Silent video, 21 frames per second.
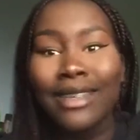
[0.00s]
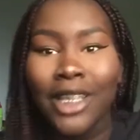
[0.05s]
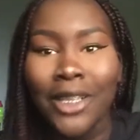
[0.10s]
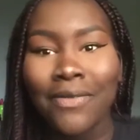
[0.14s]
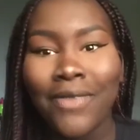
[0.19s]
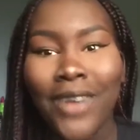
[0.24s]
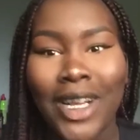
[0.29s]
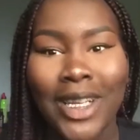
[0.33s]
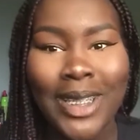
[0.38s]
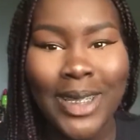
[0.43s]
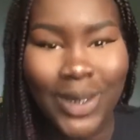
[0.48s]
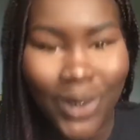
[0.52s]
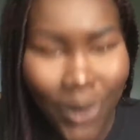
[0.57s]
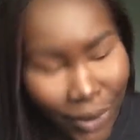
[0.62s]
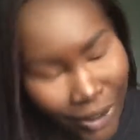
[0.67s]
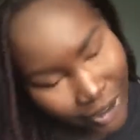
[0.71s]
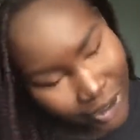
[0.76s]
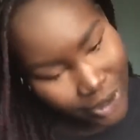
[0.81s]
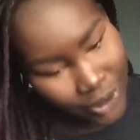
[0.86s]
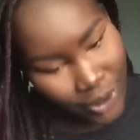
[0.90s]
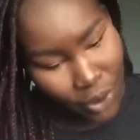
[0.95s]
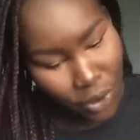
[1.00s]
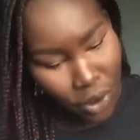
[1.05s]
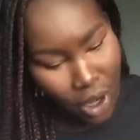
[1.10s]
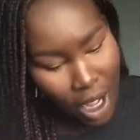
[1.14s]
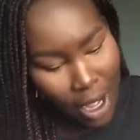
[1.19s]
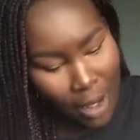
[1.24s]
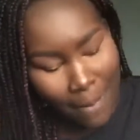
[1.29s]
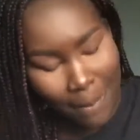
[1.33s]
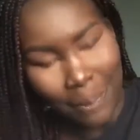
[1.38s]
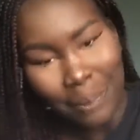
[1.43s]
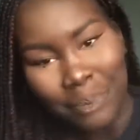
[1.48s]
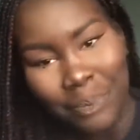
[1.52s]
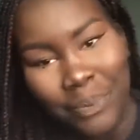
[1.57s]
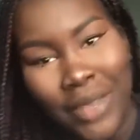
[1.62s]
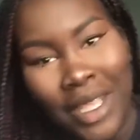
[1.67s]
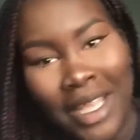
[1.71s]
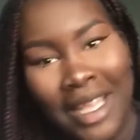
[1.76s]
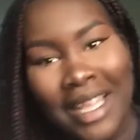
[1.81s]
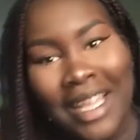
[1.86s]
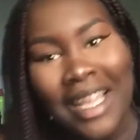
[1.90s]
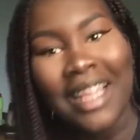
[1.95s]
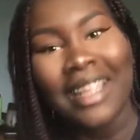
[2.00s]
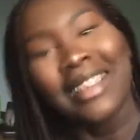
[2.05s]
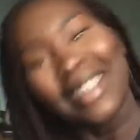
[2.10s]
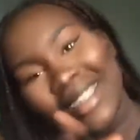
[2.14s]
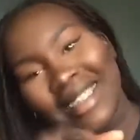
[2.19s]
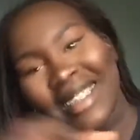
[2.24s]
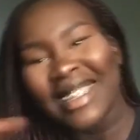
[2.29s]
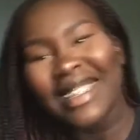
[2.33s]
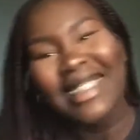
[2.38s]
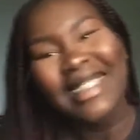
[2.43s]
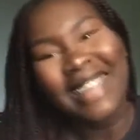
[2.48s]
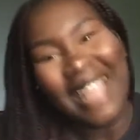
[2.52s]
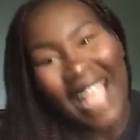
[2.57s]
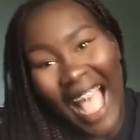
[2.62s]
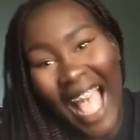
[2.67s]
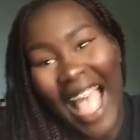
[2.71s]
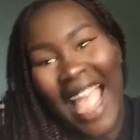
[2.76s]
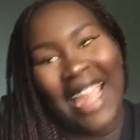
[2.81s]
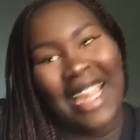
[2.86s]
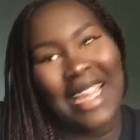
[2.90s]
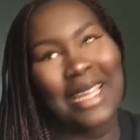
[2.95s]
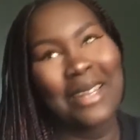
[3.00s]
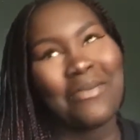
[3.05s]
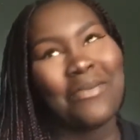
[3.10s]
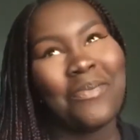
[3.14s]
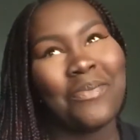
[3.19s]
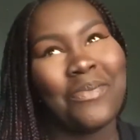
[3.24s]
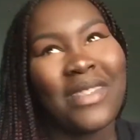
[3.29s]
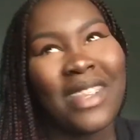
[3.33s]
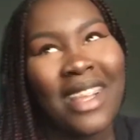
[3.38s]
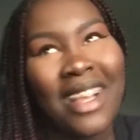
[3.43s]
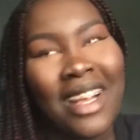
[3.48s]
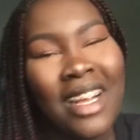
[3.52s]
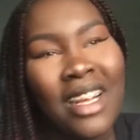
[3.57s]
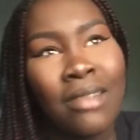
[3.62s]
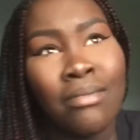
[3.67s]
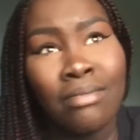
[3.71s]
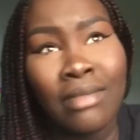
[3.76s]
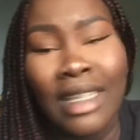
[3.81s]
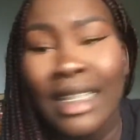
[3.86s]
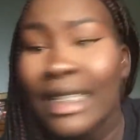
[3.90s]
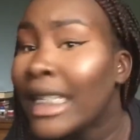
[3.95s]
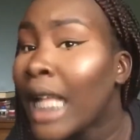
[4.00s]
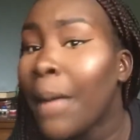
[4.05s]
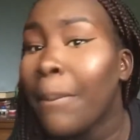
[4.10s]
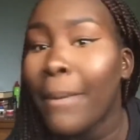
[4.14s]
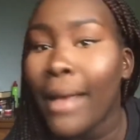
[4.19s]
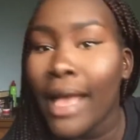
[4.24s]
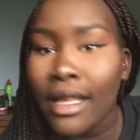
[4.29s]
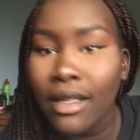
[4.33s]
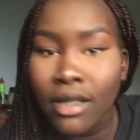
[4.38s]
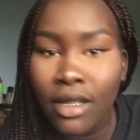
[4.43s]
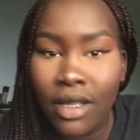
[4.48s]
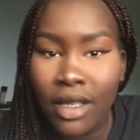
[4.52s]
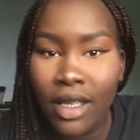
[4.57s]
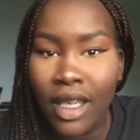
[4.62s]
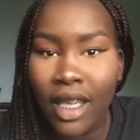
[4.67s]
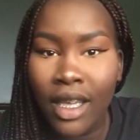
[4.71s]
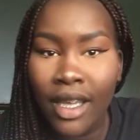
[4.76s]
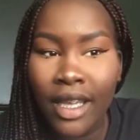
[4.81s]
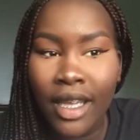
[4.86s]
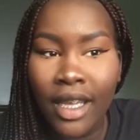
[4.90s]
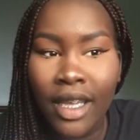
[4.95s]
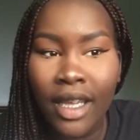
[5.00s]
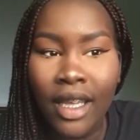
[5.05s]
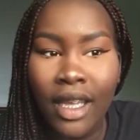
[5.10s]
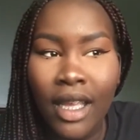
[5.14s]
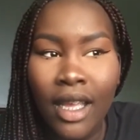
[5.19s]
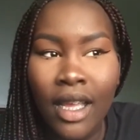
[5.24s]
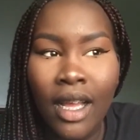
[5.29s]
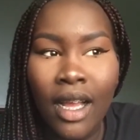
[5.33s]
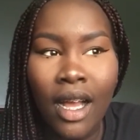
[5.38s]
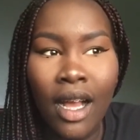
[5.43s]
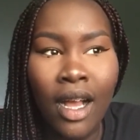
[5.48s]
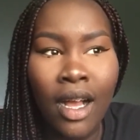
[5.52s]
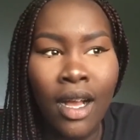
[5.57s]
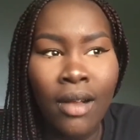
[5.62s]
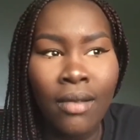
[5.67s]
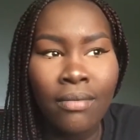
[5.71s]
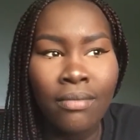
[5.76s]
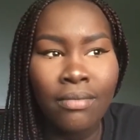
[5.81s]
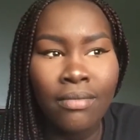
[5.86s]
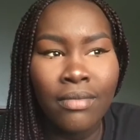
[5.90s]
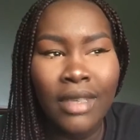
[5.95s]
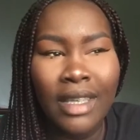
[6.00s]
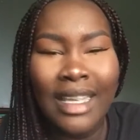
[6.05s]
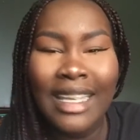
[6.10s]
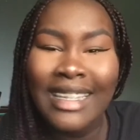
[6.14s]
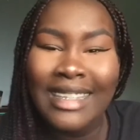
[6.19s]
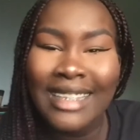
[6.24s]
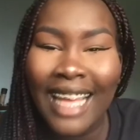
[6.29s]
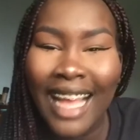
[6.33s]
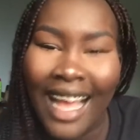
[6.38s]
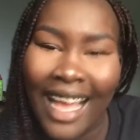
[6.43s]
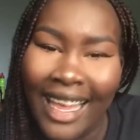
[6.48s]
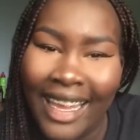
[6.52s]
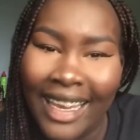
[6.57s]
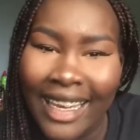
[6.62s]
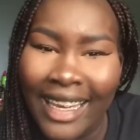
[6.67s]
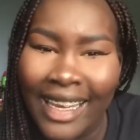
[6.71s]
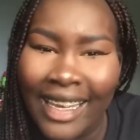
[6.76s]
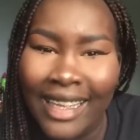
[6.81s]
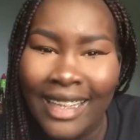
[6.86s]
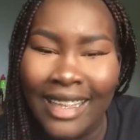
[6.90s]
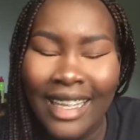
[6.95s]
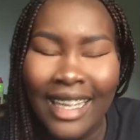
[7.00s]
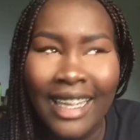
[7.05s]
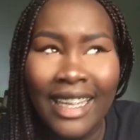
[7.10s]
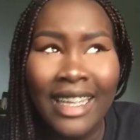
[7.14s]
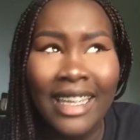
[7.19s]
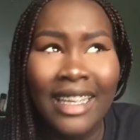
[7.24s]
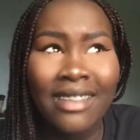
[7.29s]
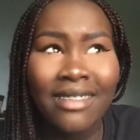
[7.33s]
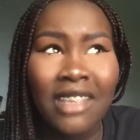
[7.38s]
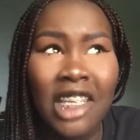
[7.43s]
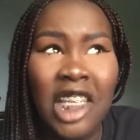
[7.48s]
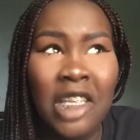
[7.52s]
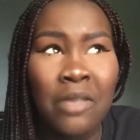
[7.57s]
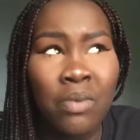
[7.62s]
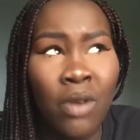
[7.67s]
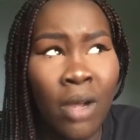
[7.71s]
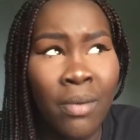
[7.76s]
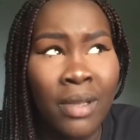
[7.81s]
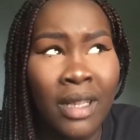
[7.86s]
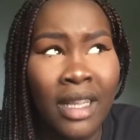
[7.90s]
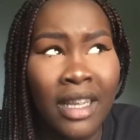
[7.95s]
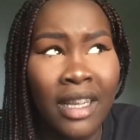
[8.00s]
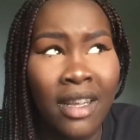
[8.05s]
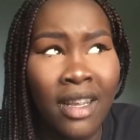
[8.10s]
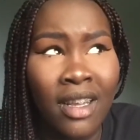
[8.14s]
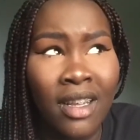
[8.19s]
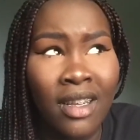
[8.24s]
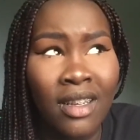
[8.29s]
to the fucking story. So, there's this guy. He's not bad looking. He's probably like